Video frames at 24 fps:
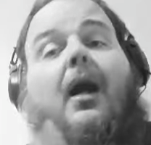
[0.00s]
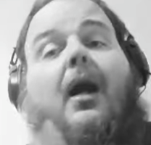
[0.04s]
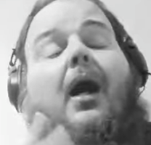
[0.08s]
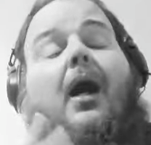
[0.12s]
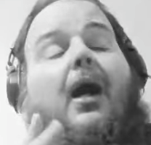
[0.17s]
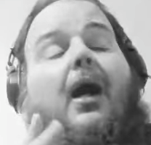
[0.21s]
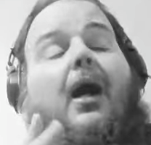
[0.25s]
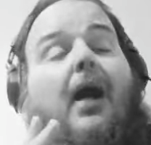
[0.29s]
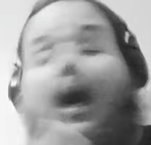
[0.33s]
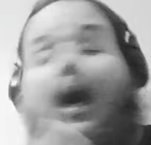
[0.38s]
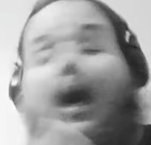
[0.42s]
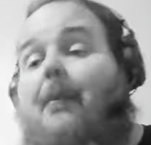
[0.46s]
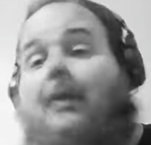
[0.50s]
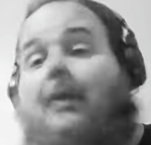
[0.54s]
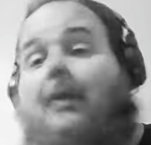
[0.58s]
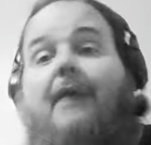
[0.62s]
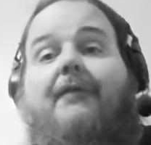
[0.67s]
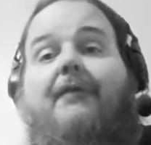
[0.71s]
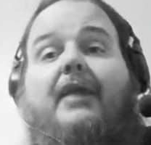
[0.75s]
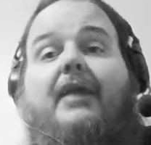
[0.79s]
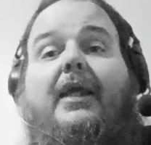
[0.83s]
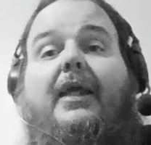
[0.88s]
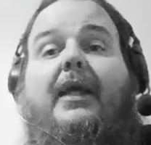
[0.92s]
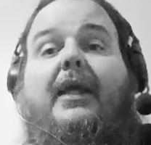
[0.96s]
Uh, I'm
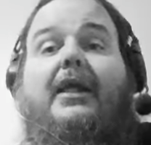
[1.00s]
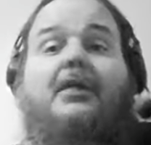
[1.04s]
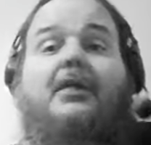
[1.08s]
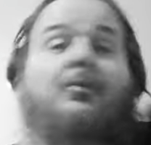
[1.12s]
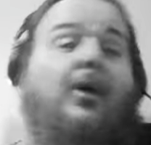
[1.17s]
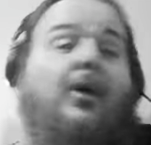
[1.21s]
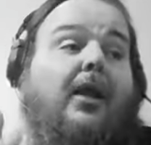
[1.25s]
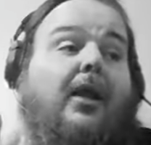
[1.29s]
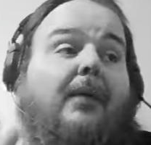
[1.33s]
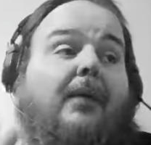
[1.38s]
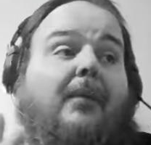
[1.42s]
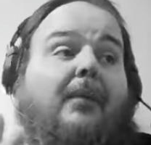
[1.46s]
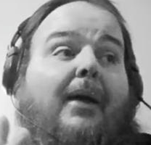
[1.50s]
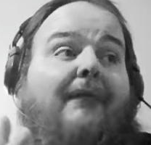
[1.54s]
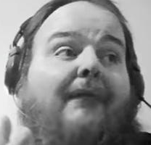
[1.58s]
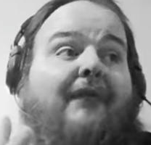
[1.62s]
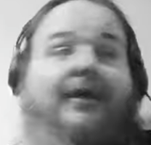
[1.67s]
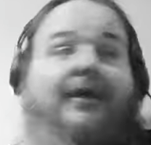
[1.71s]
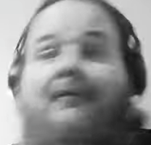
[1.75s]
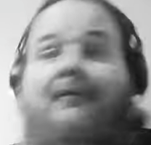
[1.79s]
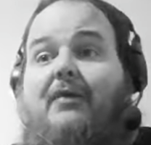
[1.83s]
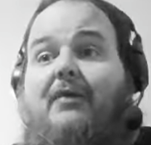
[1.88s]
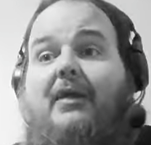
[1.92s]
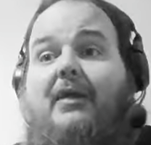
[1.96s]
loving it. It's probably my
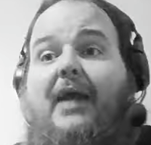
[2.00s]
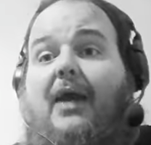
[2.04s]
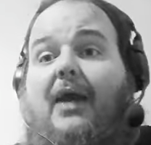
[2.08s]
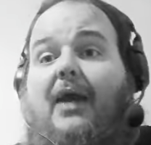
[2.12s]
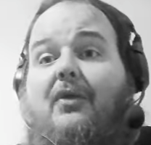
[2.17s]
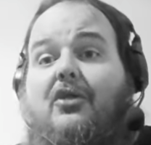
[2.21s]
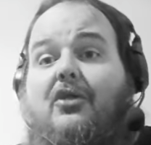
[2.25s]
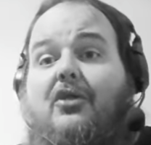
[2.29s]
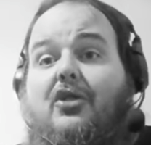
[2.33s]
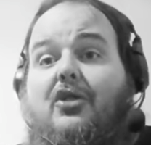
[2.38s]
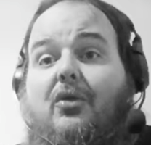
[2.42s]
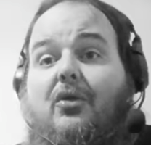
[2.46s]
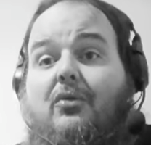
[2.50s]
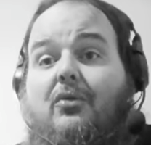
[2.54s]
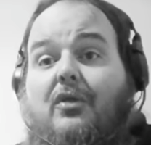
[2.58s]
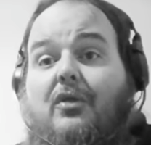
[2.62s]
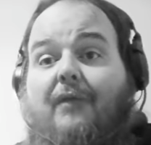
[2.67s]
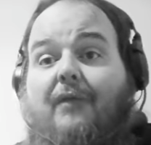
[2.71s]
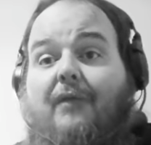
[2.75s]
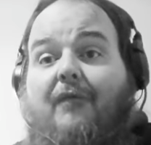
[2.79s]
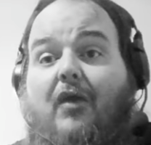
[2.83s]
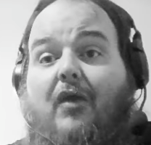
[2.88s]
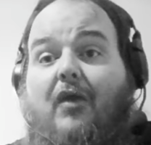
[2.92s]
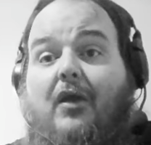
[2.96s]
favorite out of the show
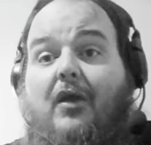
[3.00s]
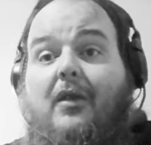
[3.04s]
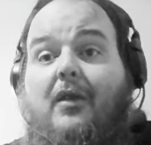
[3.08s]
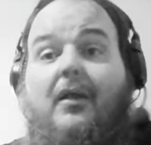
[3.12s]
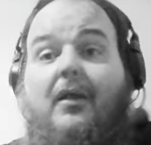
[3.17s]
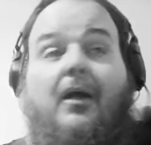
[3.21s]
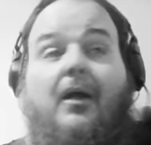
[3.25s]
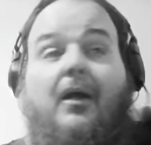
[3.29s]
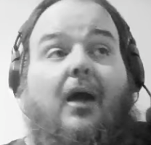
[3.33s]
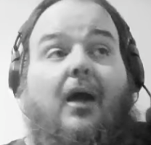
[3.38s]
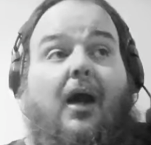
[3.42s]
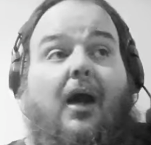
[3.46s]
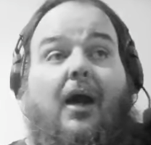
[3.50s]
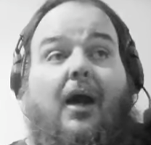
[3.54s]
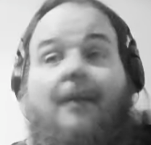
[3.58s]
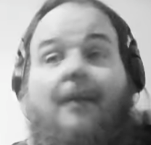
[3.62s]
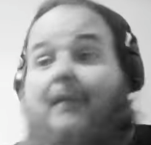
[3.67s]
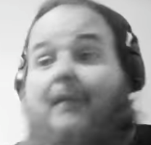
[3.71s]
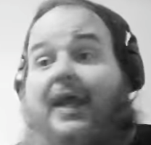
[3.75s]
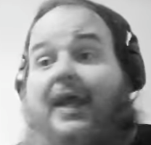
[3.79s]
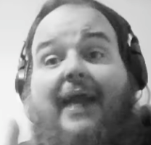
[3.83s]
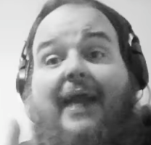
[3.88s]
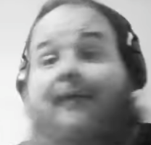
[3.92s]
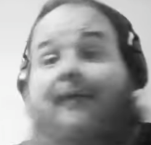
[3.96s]
so far.
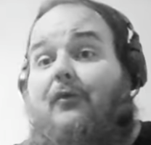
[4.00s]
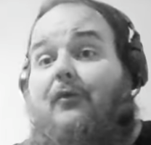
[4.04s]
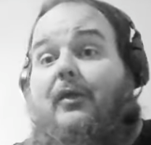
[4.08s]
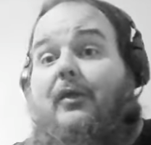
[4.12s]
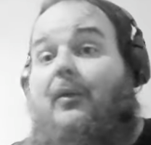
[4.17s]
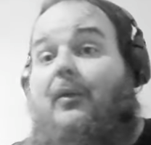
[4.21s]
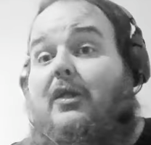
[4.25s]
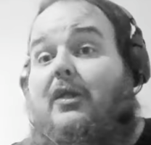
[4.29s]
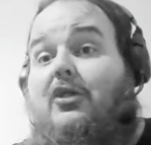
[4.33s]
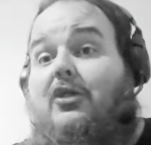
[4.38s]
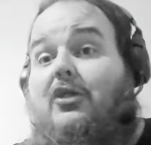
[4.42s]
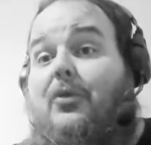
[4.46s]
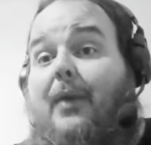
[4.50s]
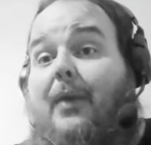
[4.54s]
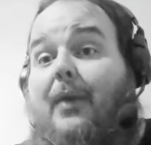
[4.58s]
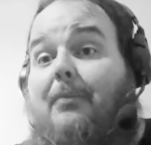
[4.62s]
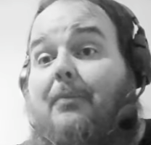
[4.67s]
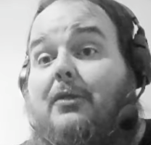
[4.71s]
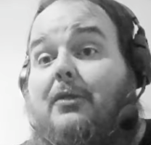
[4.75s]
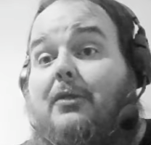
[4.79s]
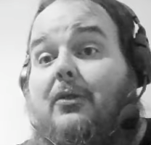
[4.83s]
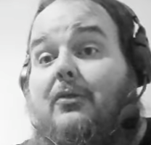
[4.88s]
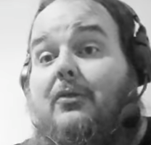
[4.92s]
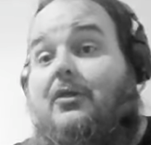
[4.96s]
Um, and I've only watched two
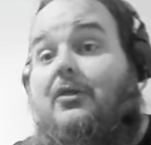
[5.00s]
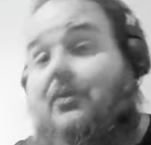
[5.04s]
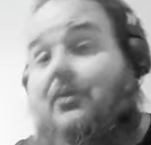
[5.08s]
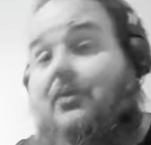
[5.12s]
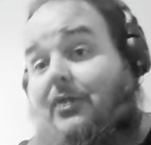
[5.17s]
episodes.